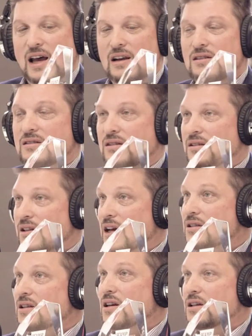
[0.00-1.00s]
That is
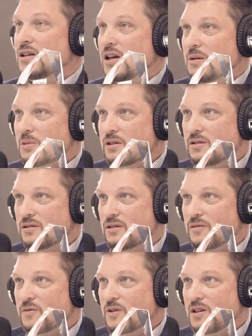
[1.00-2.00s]
that's anonymous
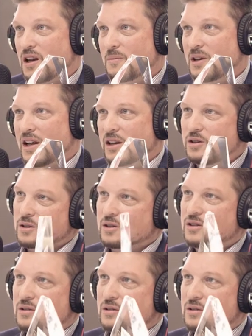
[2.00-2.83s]
okay. for the nominations.